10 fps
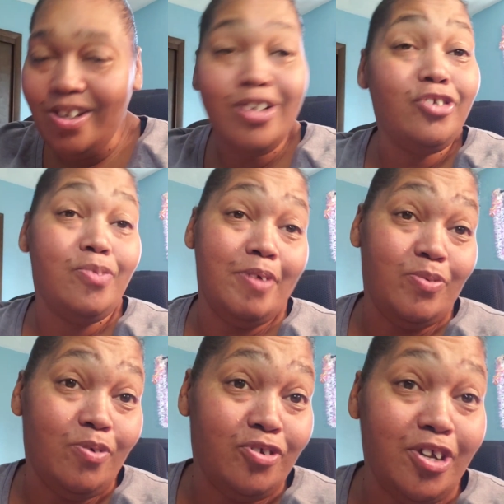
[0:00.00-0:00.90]
Here's a mess.
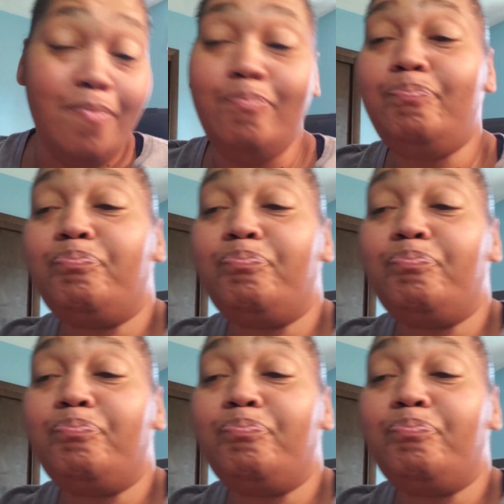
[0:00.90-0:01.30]
You want to see him?